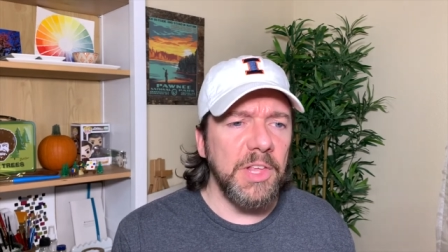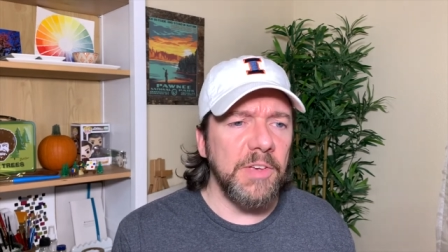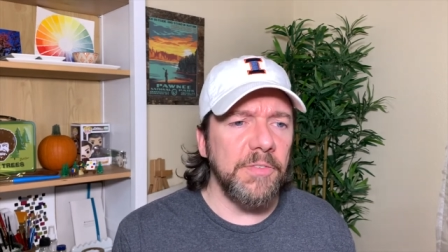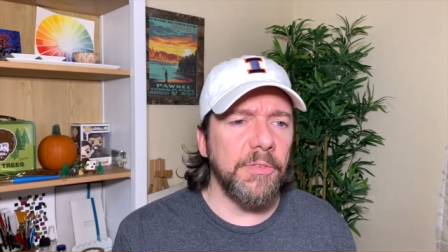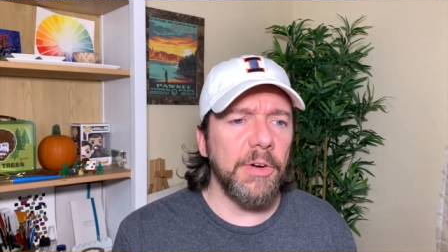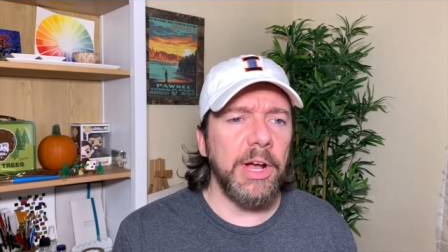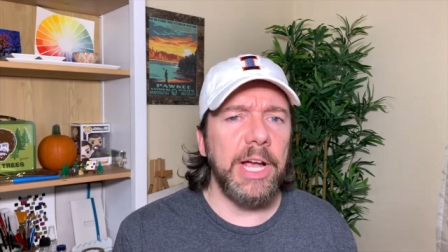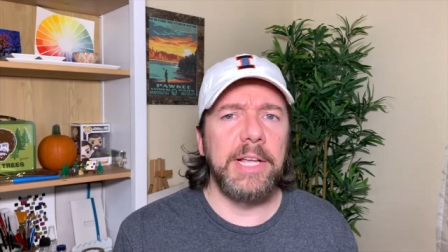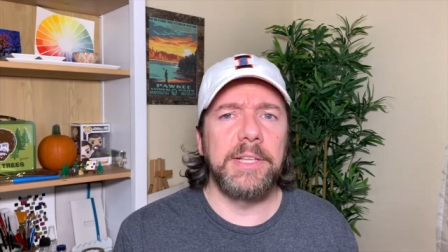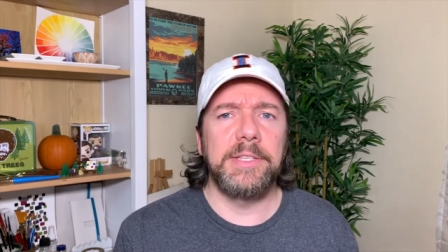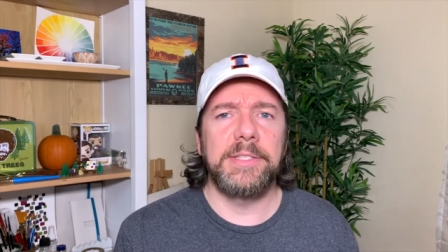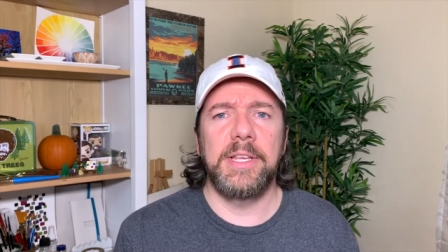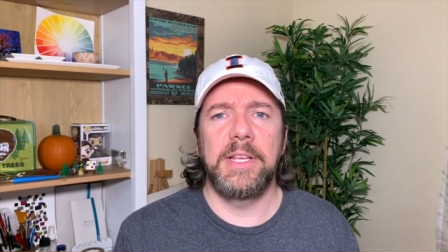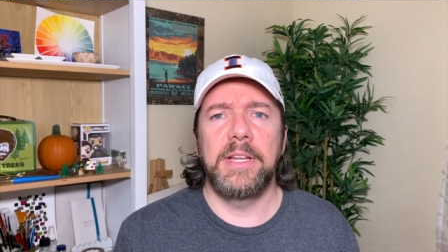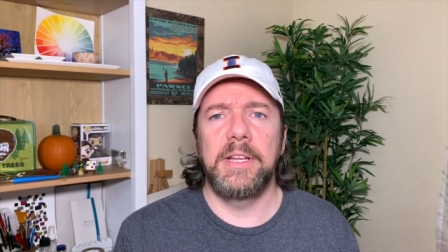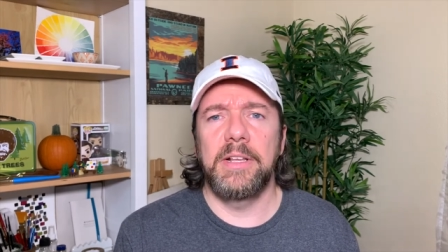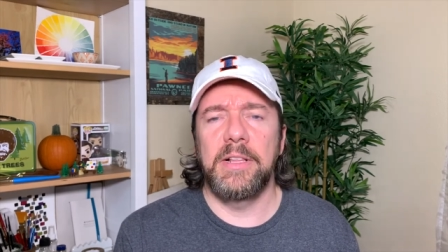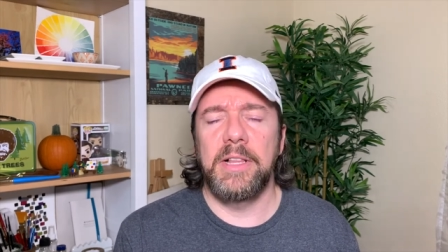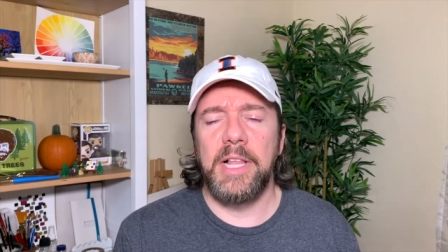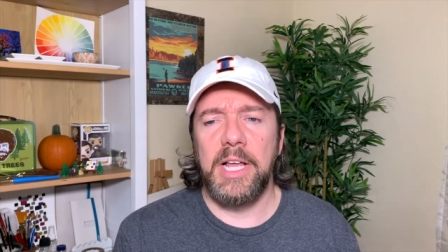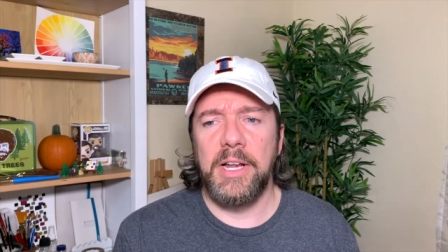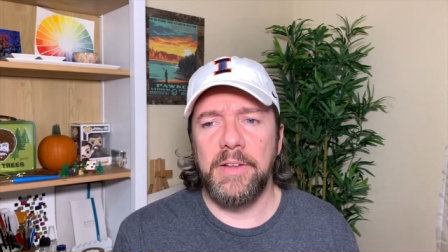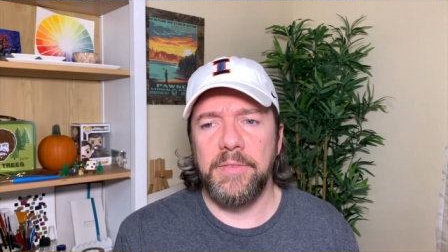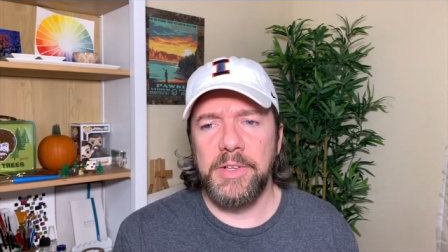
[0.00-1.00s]
France, and a
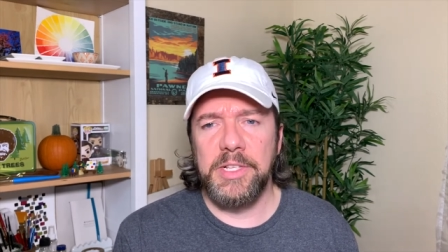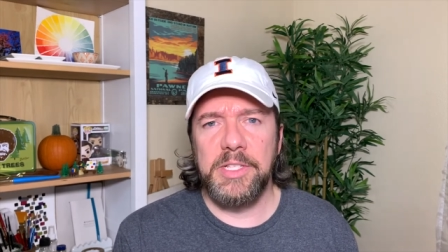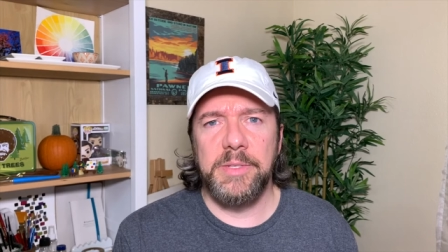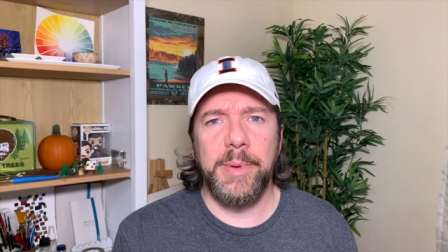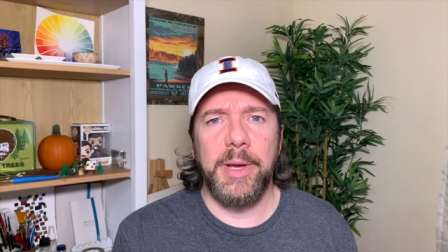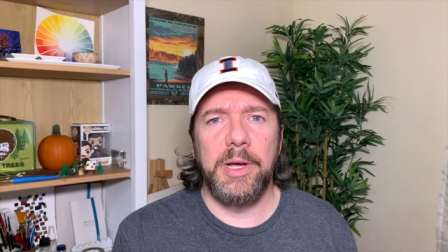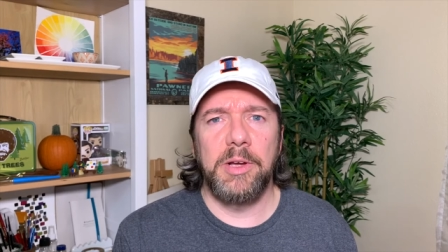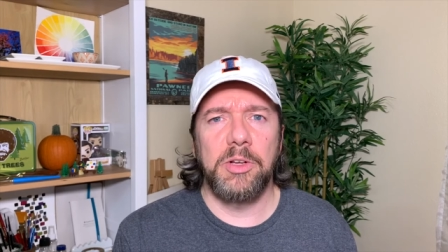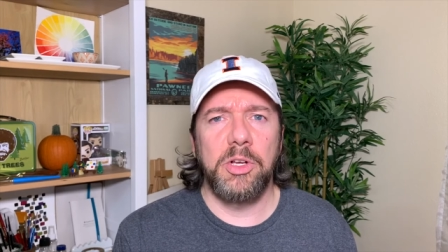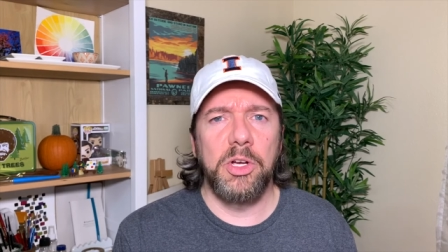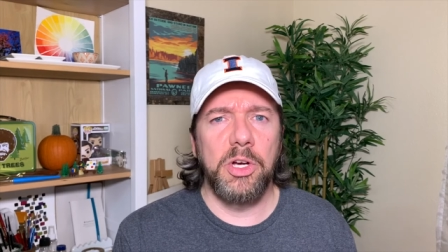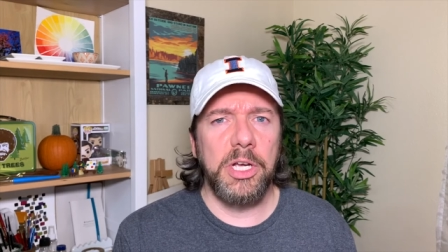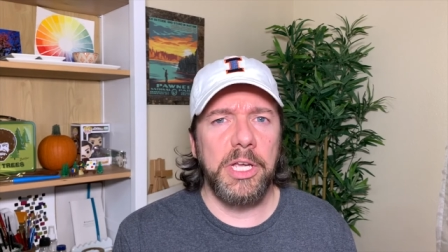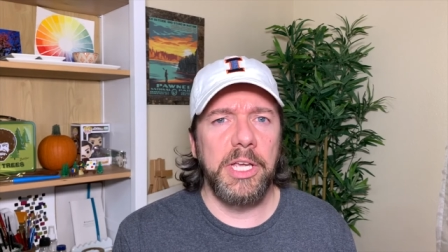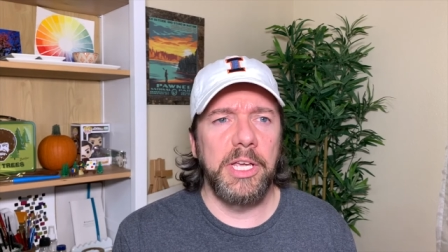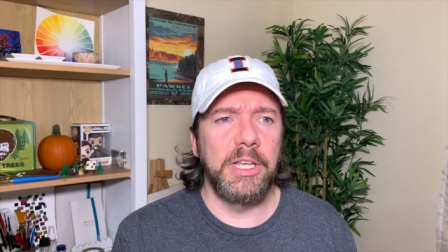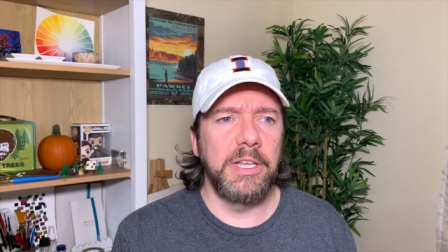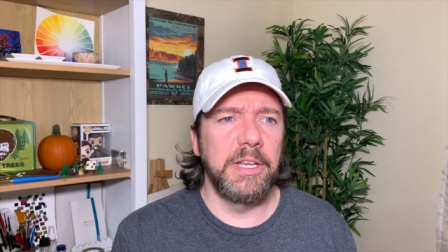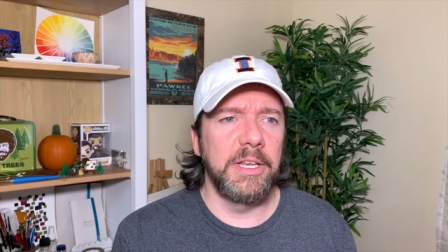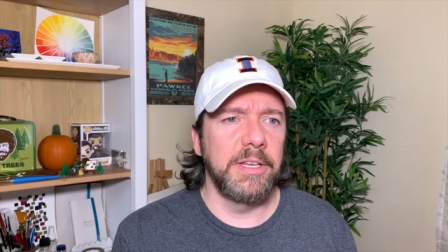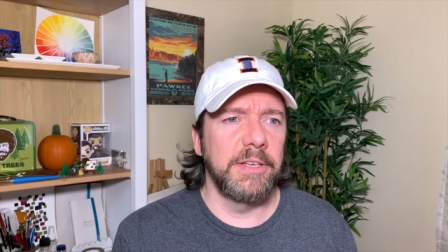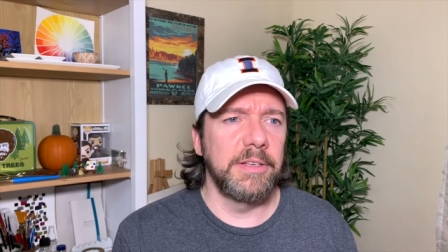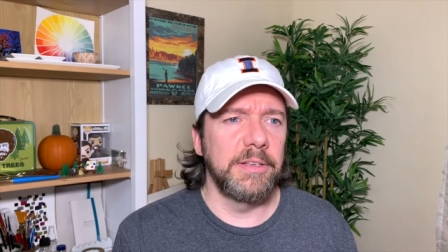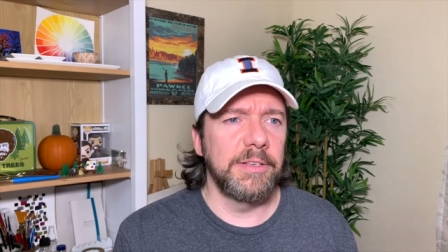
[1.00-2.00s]
lot of it's about
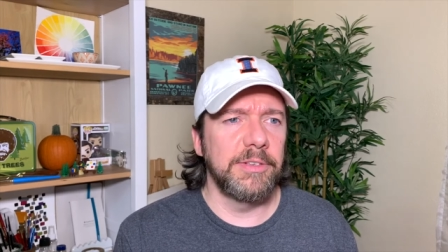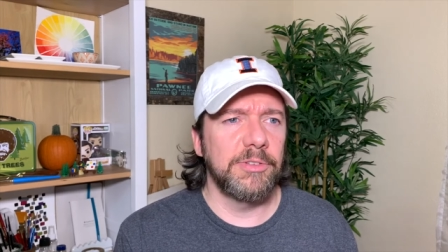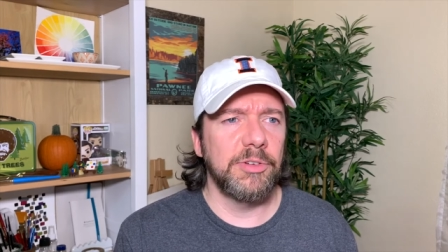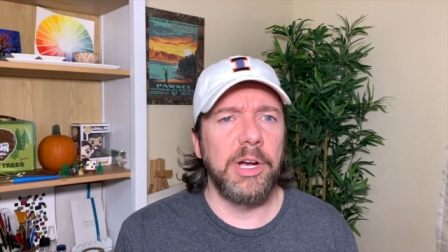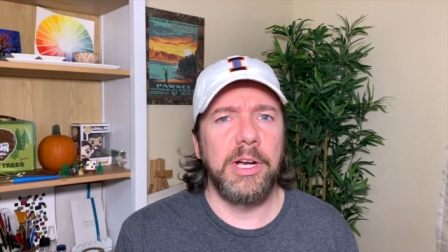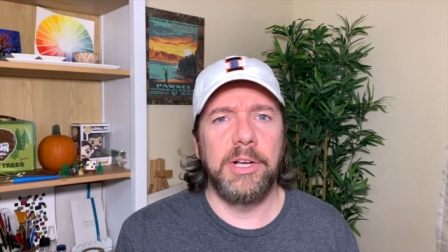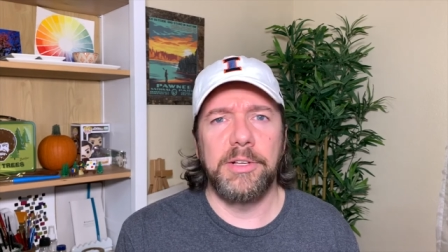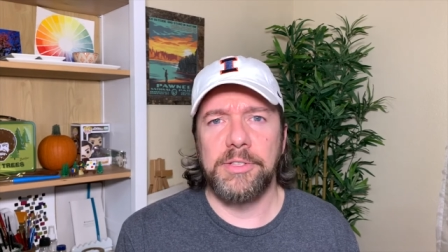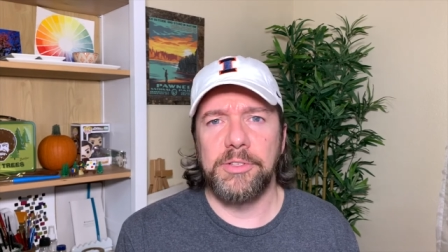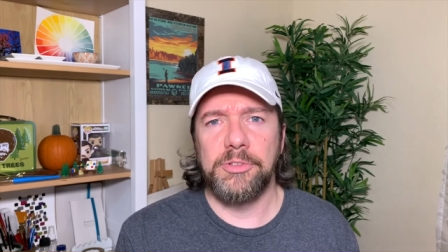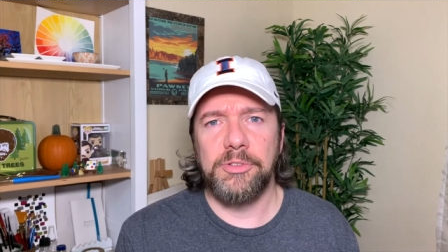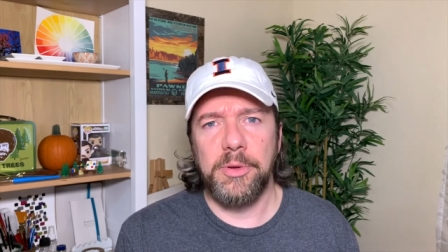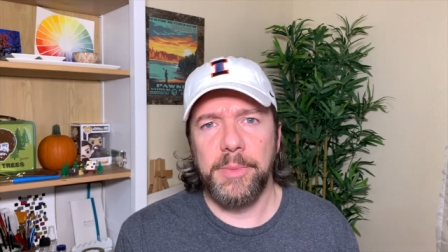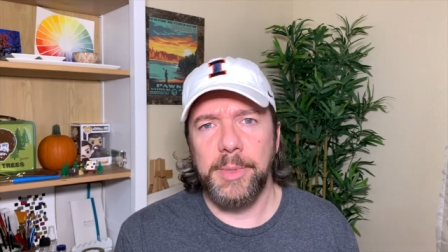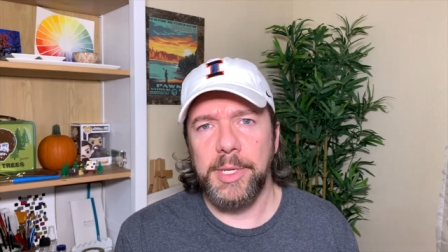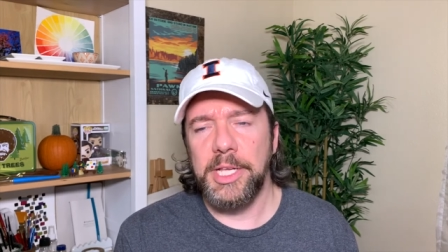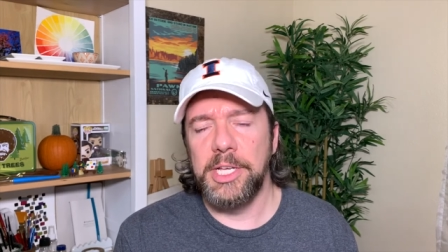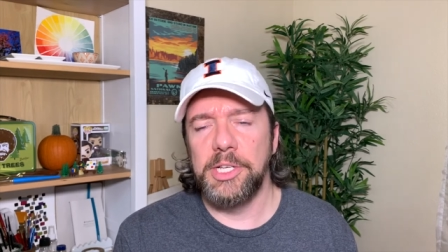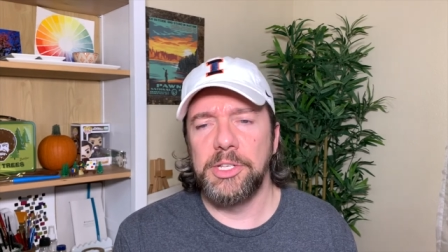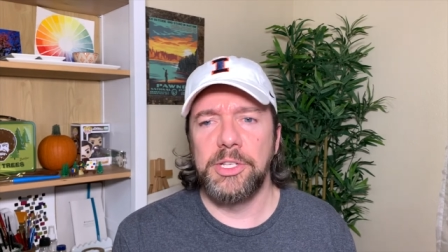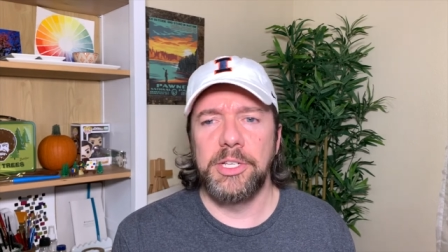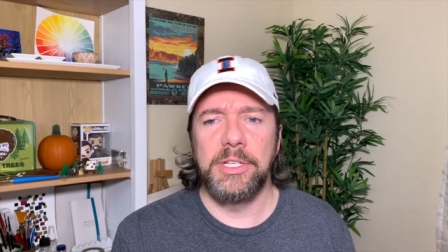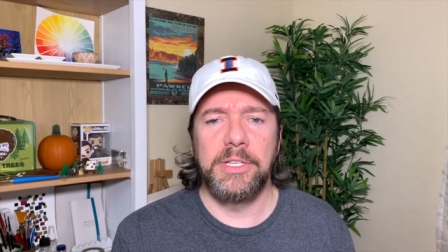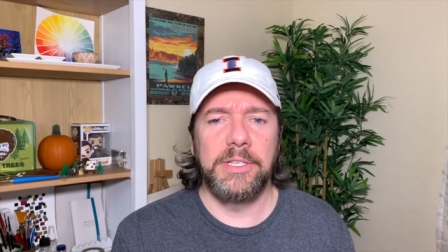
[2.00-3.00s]
cooking and trials and
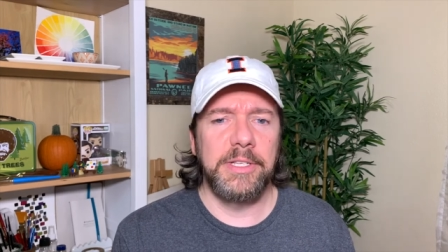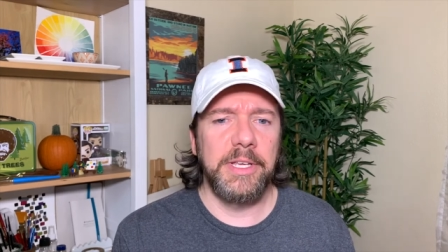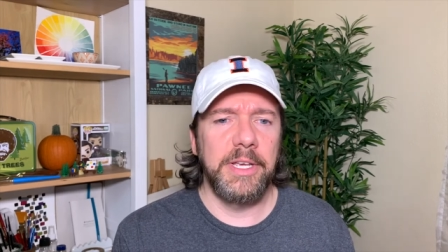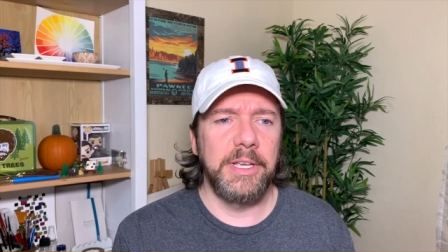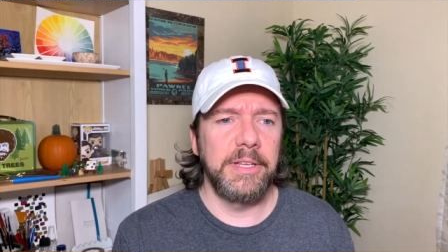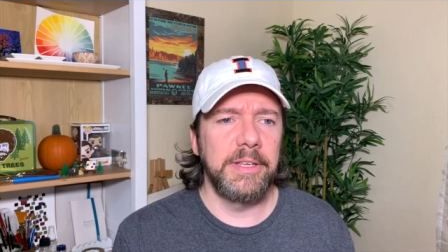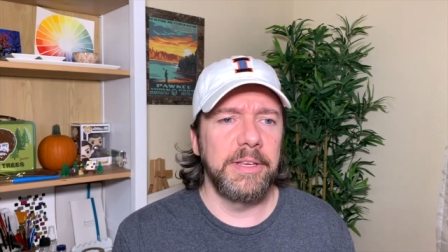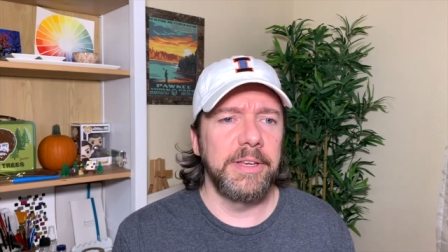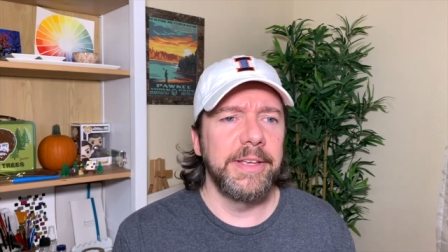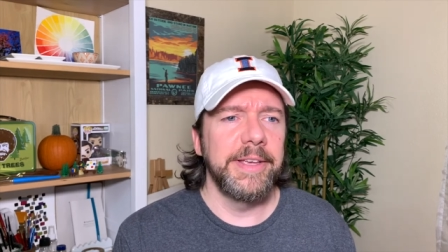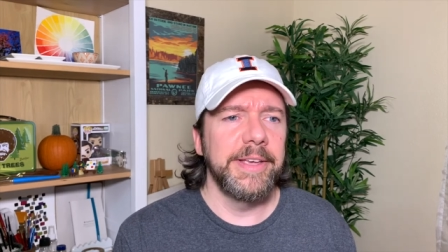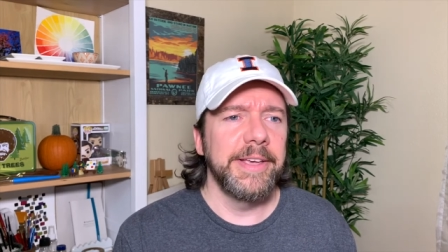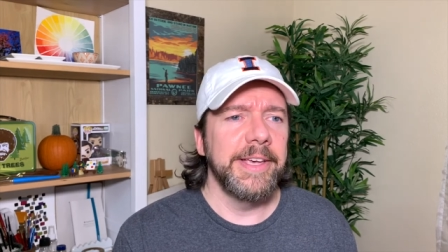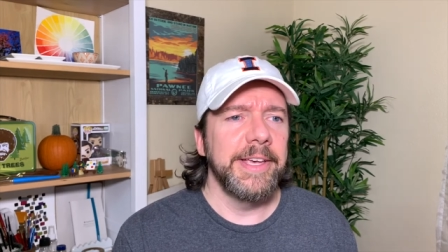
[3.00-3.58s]
tribulations and